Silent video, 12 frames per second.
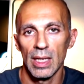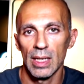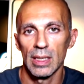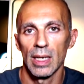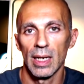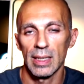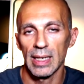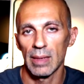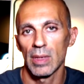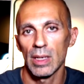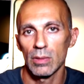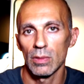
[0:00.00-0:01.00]
in
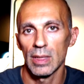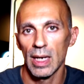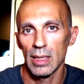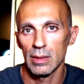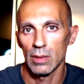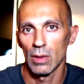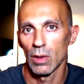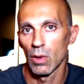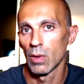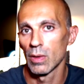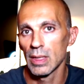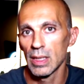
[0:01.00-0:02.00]
Garmin Connect
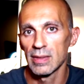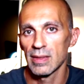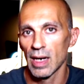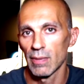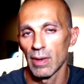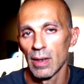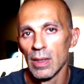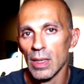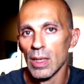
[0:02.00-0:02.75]
or in Strava,